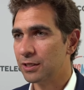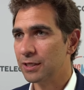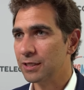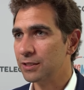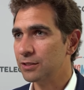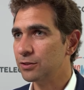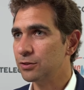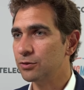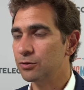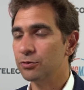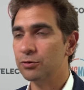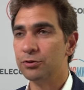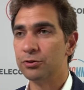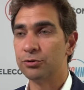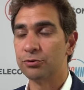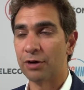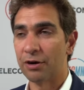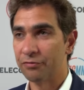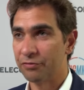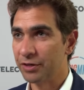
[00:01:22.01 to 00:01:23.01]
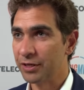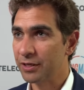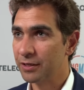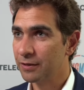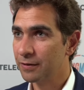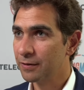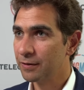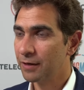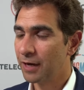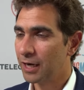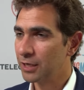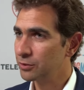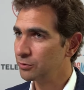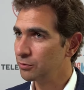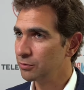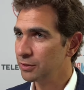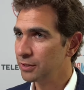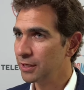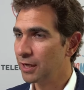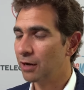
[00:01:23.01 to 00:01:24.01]
linked to the traffic.
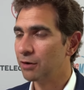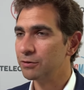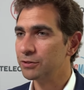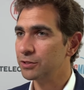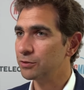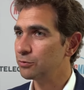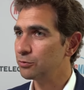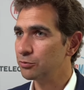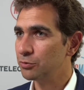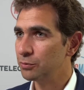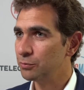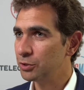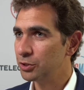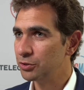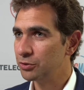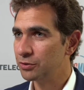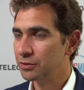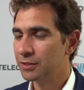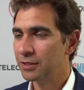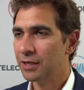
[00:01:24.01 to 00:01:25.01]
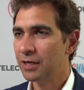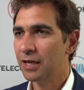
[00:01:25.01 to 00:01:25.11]
Actually, our CO2 emission